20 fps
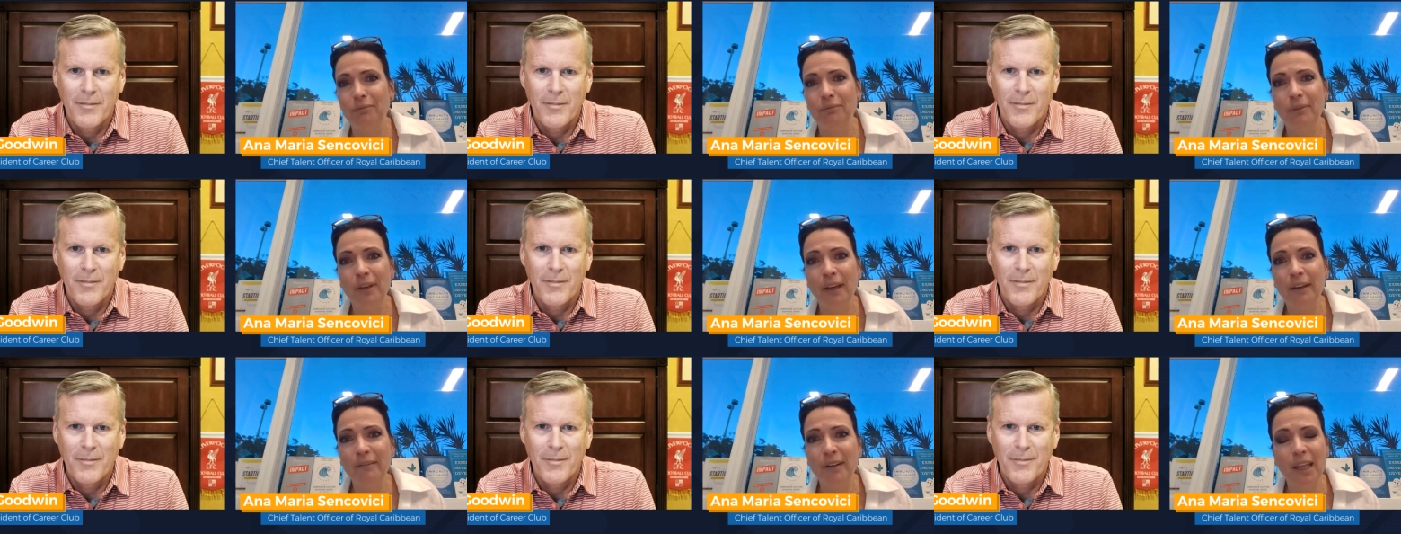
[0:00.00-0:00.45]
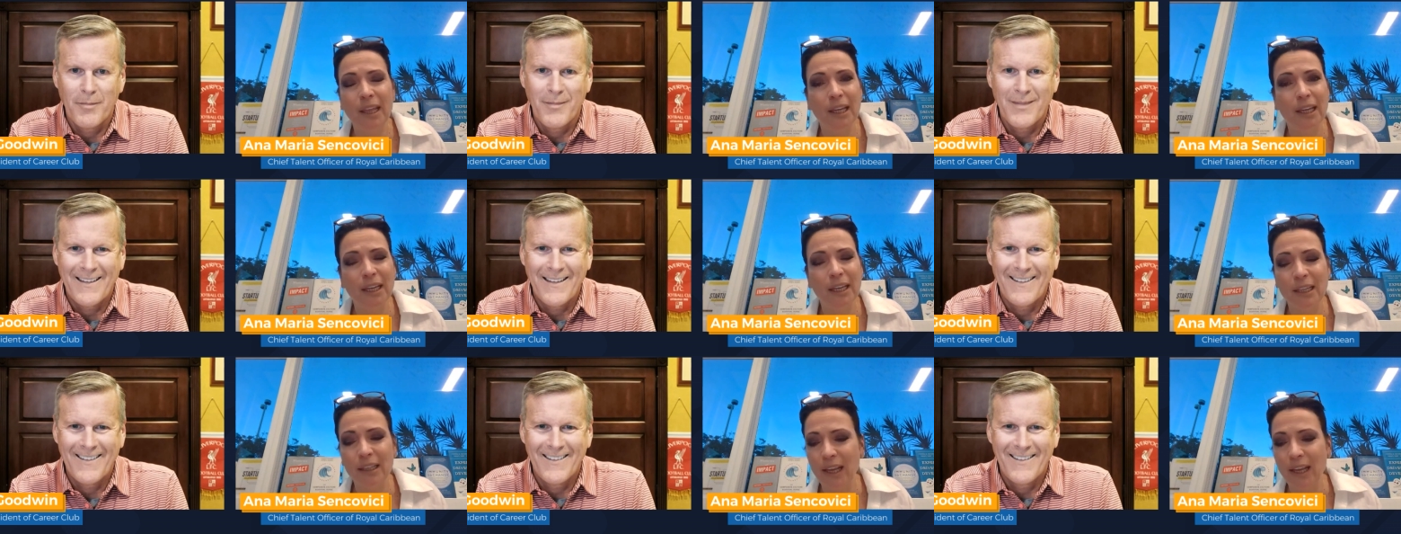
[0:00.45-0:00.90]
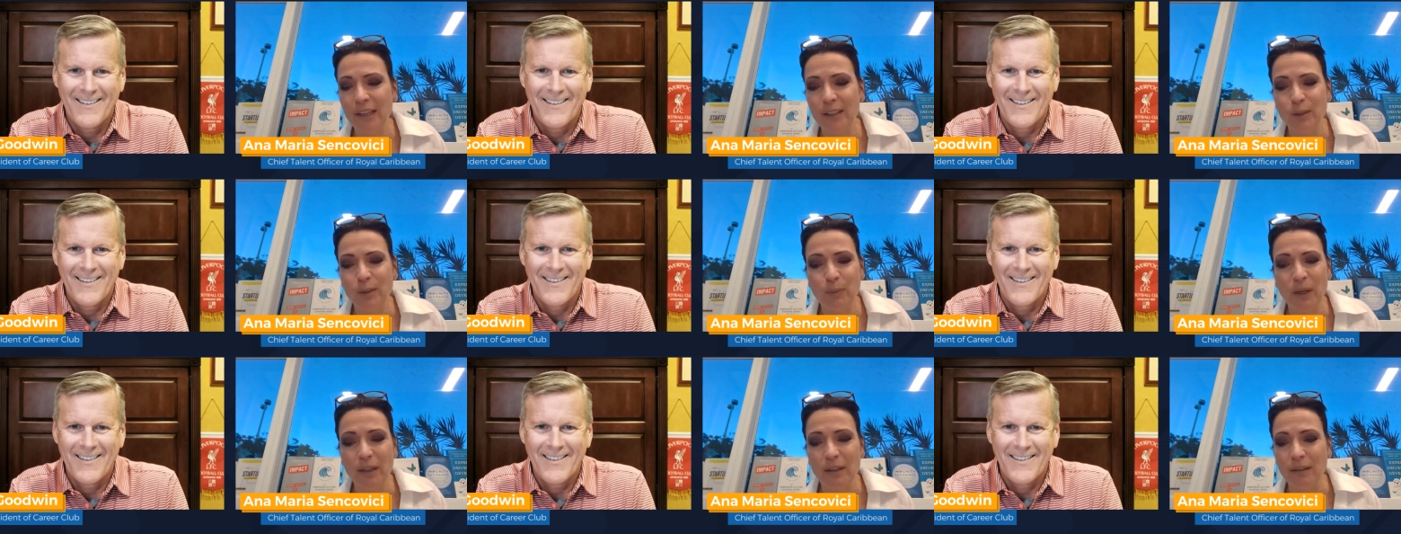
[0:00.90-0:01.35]
Speaker 1: everything in that
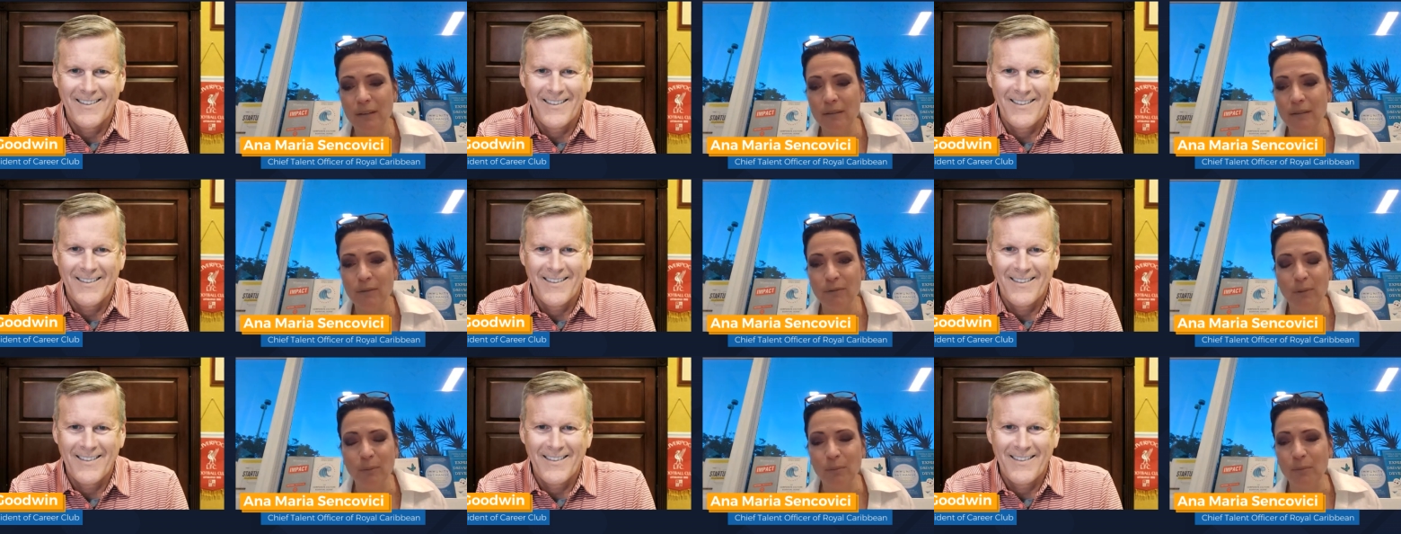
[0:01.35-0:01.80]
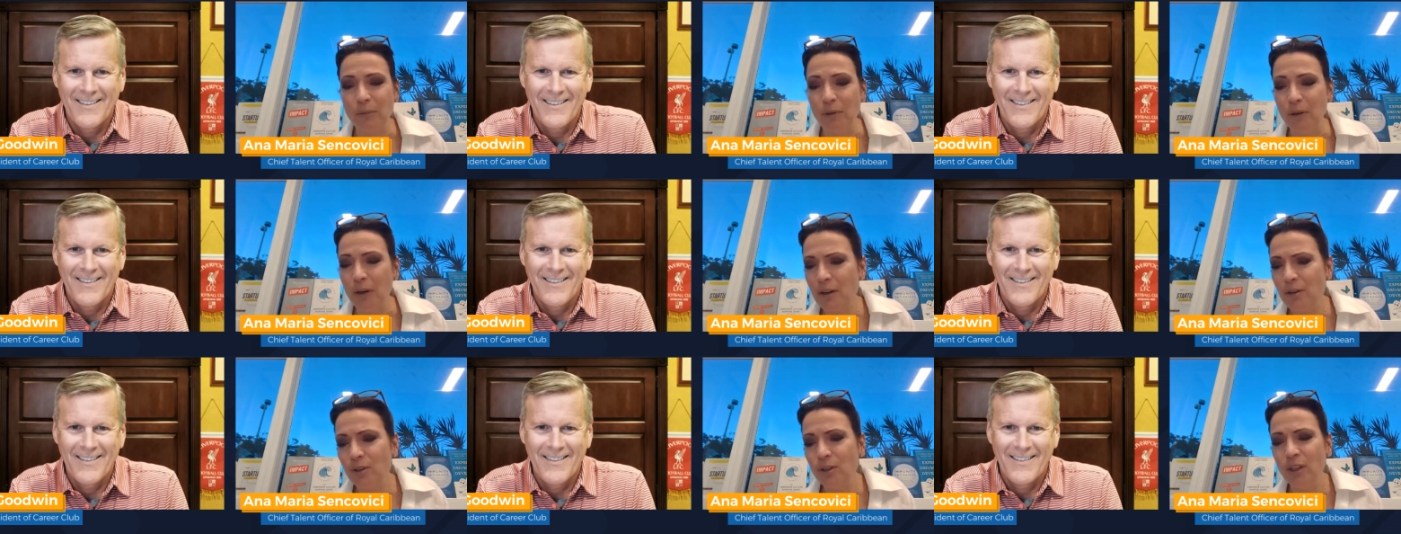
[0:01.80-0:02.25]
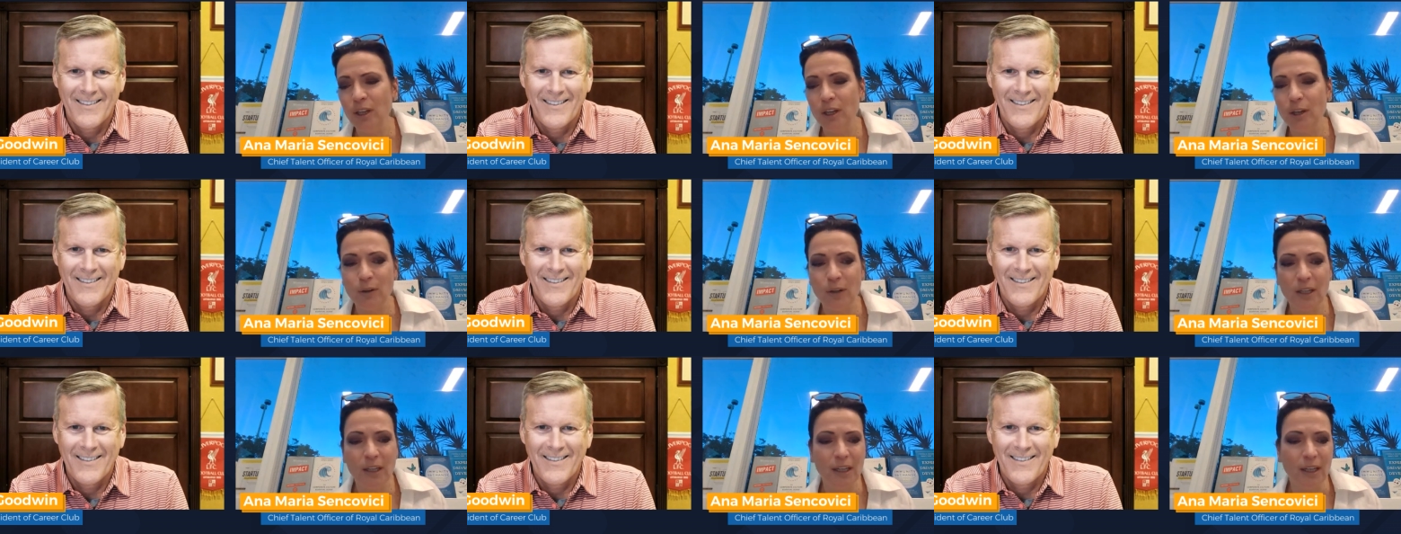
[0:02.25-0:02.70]
space from nudge
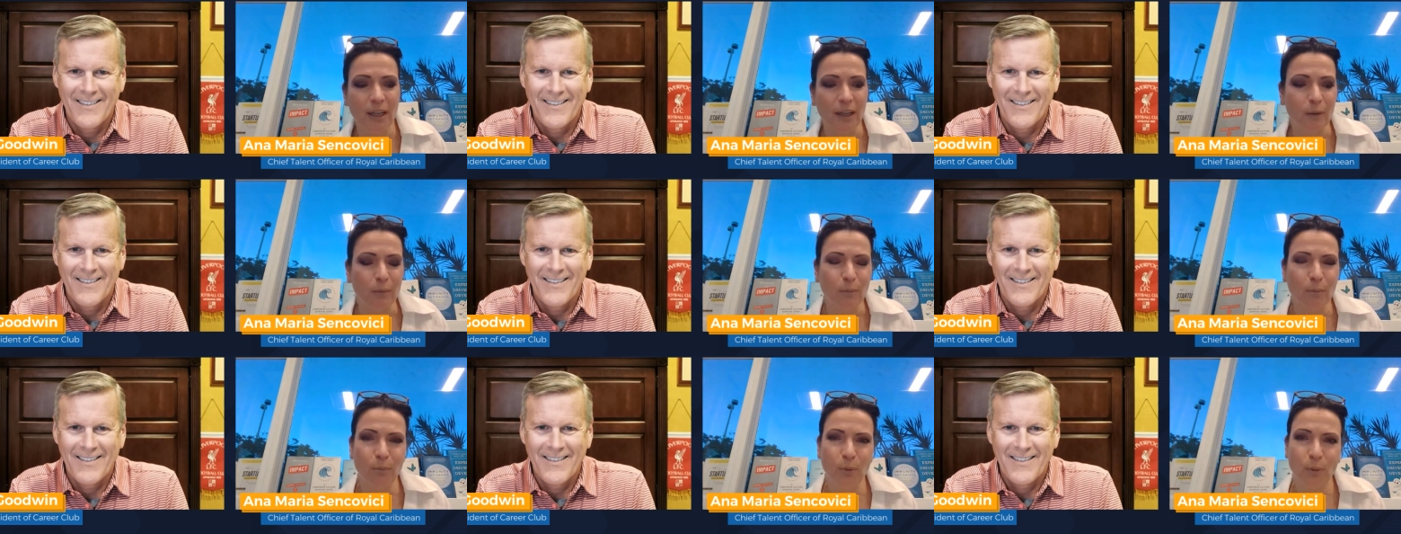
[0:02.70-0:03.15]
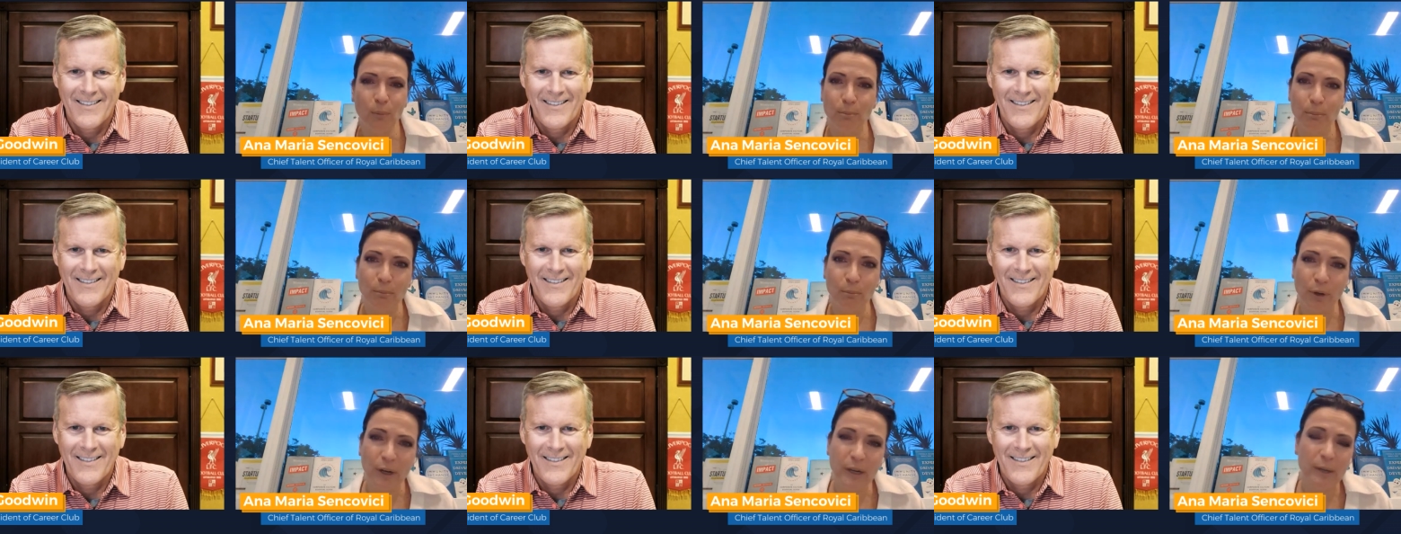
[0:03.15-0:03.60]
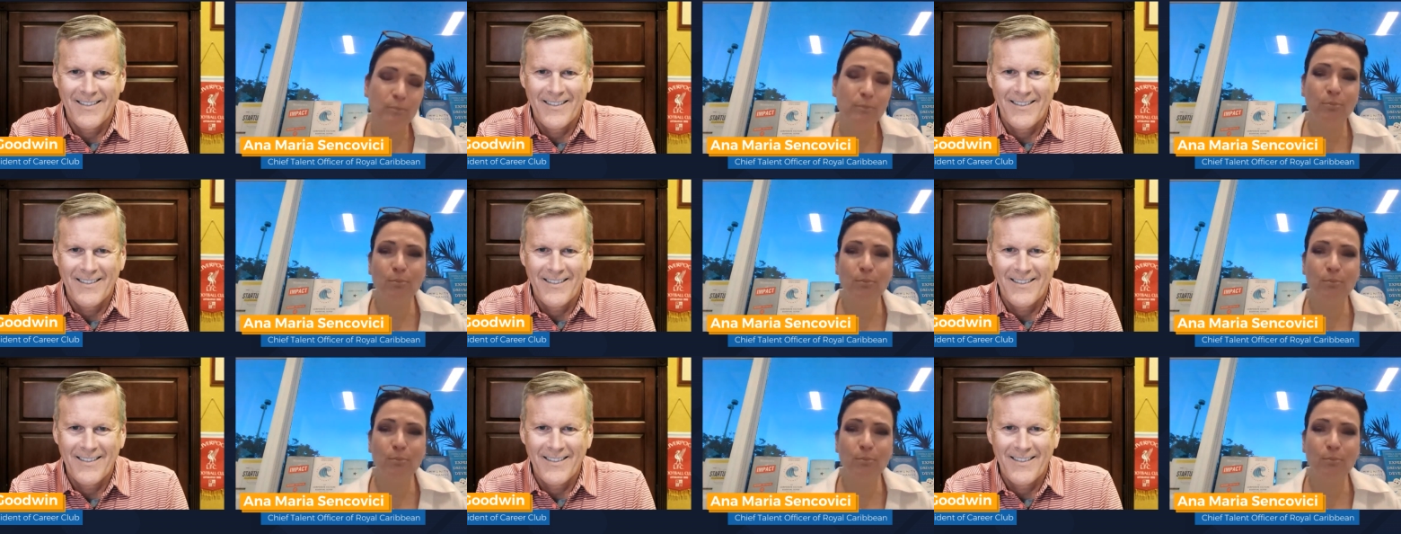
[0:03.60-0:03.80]
theory and brain